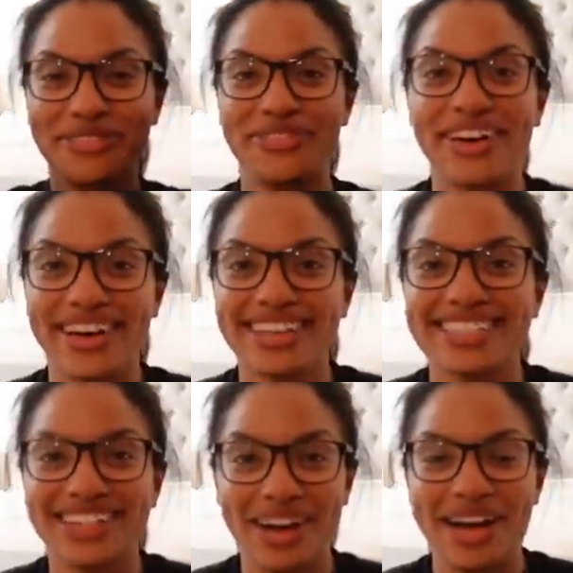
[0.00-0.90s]

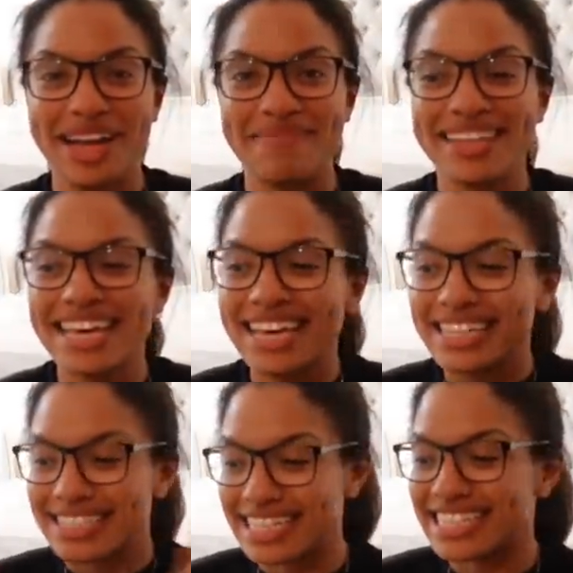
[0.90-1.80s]
First time
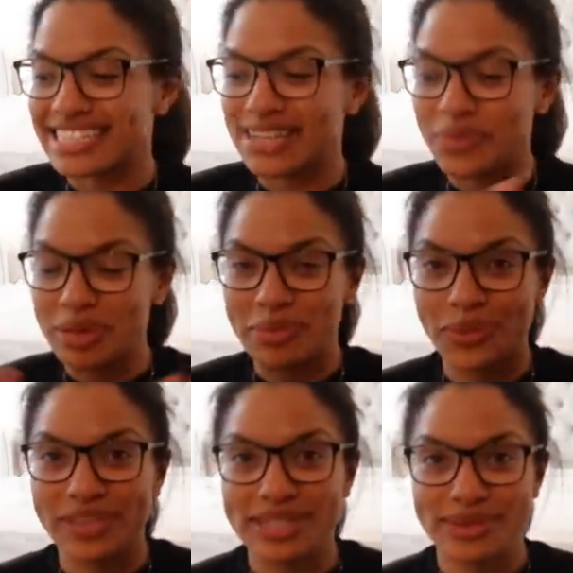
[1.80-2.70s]
since we
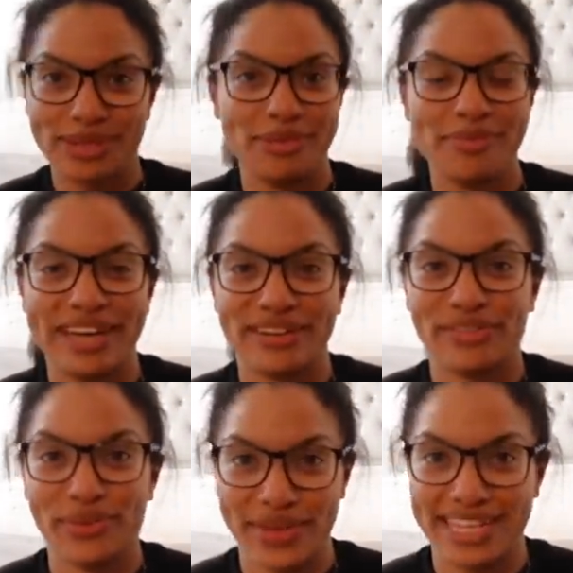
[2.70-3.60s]
bought this ottoman bed
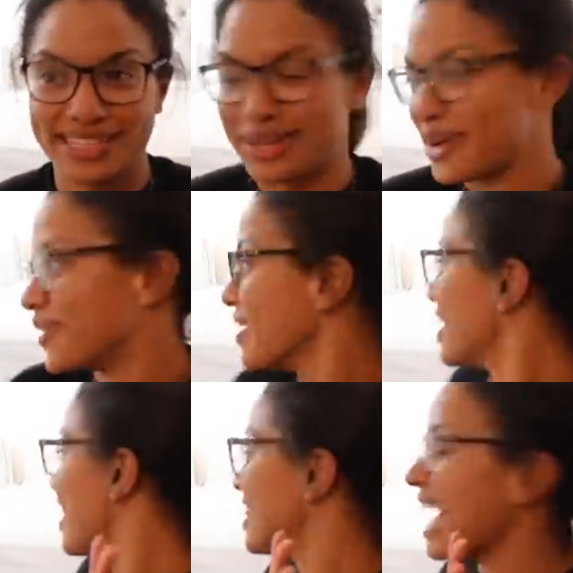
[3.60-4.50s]
4 years ago
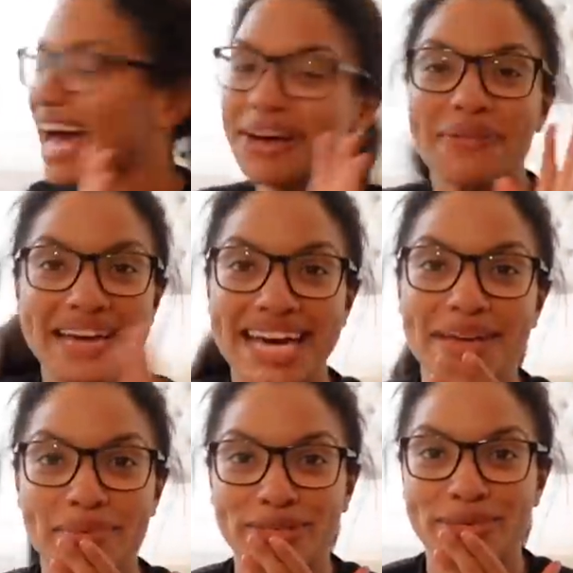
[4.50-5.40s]
that we are
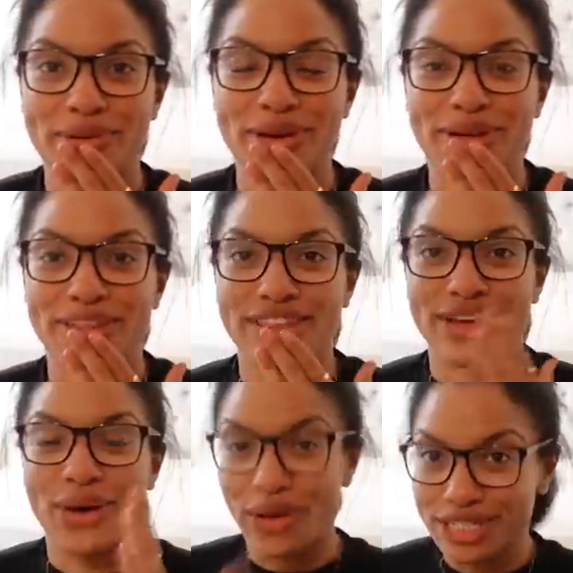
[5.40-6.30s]
able to put
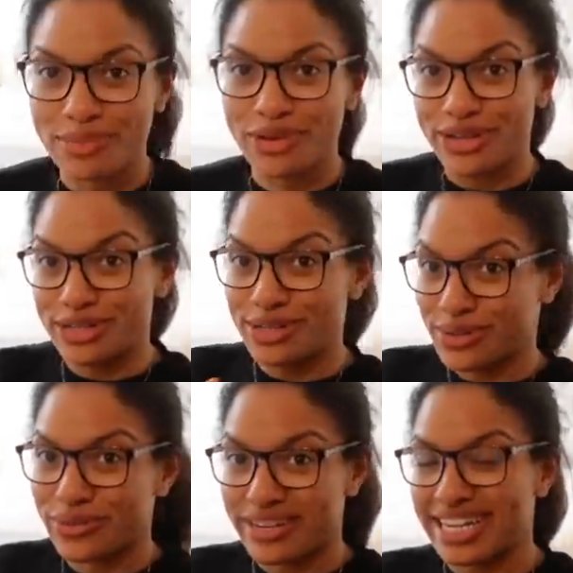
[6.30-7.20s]
the ottoman
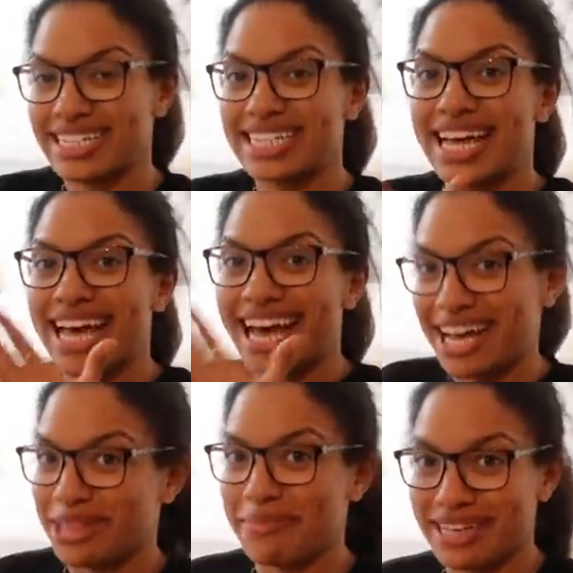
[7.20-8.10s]
storage
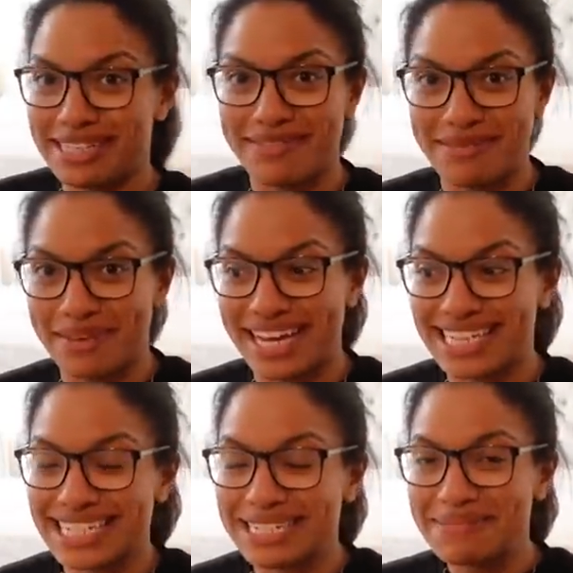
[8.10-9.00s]
at the base of the
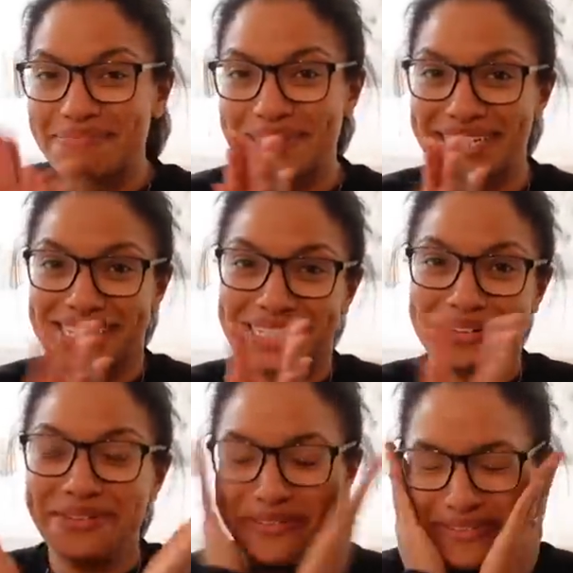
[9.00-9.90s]
bed because it's
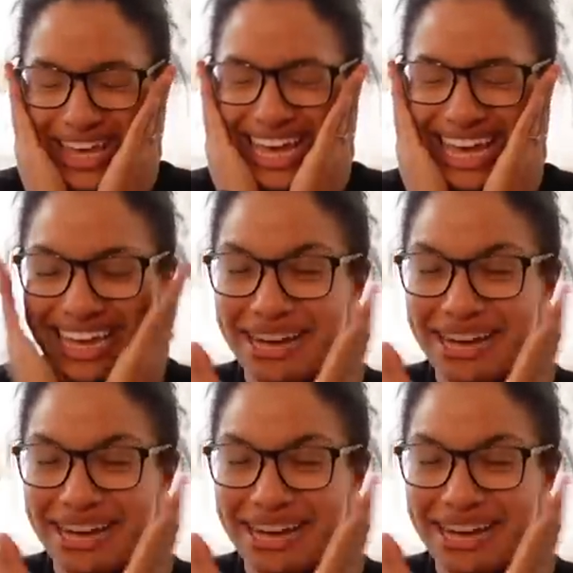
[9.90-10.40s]
gonna fit.